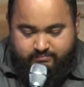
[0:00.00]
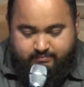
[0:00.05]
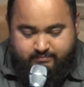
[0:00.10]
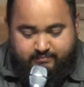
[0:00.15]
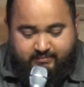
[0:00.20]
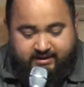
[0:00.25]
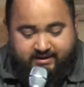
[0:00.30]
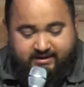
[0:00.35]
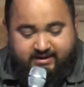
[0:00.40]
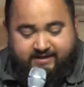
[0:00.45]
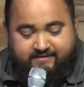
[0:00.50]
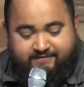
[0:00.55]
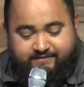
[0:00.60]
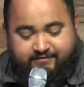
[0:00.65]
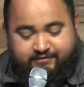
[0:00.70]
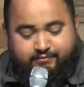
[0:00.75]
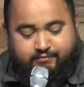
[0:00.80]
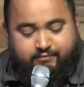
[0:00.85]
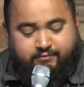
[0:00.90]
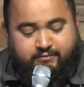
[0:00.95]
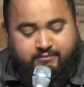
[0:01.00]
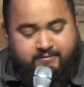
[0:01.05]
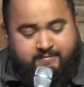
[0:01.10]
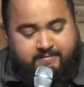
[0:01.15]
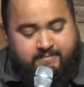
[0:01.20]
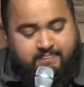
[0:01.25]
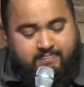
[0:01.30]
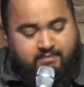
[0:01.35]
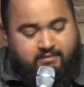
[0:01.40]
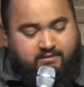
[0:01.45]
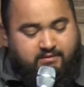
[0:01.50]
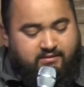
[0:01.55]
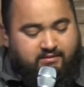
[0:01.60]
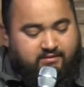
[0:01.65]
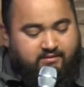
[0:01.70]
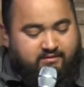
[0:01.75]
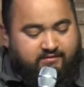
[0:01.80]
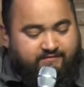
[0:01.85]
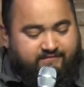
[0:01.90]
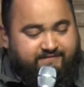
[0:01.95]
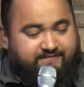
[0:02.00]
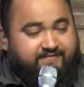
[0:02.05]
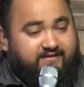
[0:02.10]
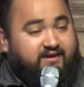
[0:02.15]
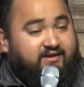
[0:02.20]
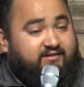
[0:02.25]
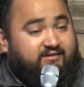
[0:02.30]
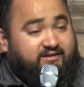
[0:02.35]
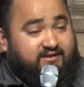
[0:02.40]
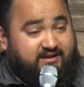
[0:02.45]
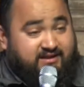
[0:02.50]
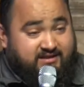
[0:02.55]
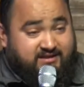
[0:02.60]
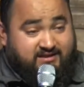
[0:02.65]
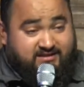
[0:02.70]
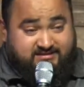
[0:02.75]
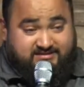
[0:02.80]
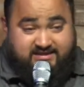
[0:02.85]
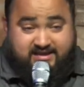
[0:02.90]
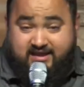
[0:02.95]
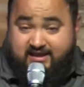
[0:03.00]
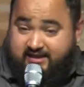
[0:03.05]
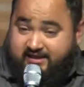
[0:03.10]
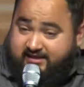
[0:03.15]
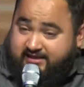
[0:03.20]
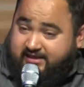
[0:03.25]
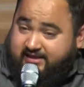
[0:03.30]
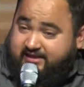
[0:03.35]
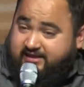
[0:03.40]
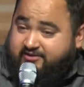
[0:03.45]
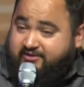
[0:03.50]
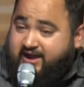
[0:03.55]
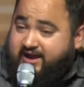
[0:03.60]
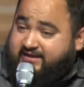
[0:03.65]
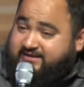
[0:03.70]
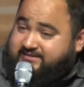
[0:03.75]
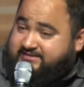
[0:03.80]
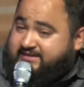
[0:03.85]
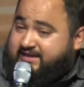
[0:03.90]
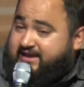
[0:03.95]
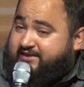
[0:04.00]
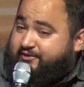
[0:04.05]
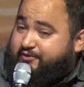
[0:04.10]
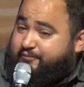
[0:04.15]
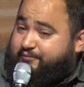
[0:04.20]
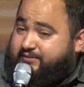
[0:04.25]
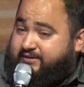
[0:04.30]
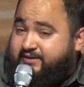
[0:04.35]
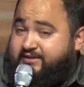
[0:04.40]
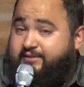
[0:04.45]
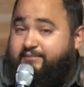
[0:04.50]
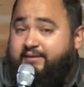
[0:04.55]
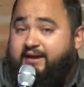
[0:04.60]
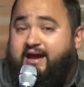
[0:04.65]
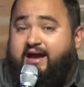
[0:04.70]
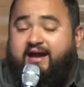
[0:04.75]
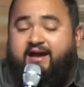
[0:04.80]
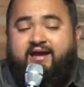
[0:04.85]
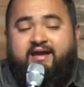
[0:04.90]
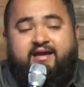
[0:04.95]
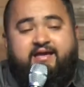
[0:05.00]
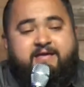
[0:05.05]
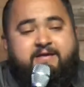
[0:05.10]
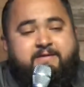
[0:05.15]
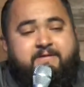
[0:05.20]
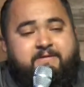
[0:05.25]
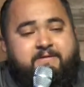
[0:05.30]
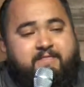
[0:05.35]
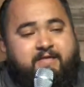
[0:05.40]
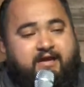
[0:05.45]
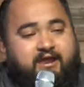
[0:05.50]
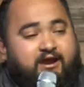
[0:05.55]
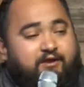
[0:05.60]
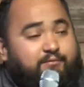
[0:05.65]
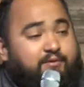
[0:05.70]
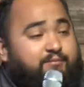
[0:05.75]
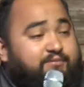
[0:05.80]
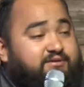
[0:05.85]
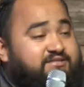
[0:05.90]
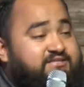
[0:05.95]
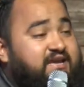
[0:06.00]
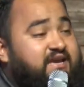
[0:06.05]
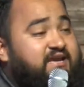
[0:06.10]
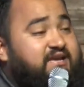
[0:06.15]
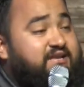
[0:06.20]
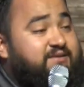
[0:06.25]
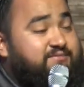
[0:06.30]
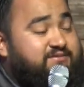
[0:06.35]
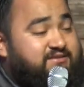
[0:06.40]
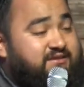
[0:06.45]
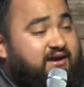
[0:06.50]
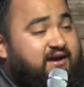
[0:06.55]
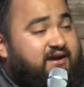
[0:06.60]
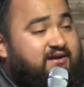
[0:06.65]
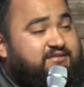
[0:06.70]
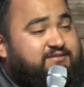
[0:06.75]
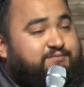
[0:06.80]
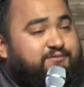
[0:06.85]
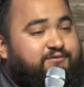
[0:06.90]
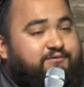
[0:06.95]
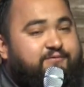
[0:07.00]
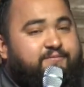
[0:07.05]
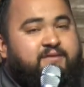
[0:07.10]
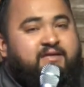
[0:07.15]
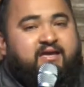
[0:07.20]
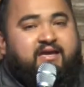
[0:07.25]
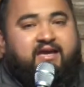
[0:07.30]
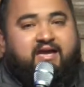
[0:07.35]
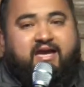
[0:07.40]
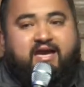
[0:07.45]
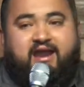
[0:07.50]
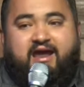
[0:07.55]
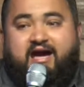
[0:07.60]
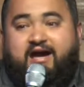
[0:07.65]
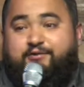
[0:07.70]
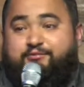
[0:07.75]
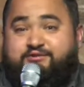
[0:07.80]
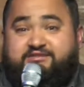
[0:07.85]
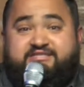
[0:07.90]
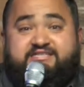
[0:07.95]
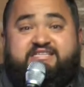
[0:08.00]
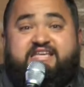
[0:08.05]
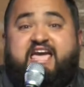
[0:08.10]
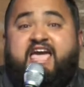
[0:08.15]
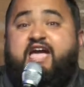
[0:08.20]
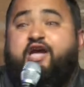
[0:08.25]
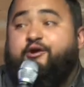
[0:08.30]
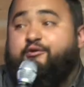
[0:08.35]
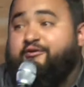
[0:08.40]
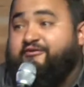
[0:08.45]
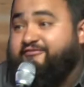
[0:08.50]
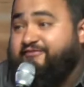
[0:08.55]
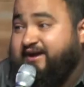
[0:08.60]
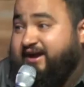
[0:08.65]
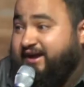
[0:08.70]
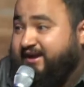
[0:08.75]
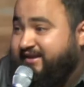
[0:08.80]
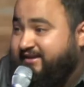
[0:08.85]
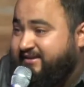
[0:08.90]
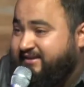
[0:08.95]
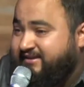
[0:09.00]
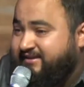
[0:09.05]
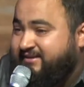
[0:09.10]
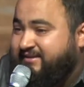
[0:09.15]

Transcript: my nephew fell and he hit his head. He cracked his head open in the back. And I remember taking him to the hospital, and I was terrified.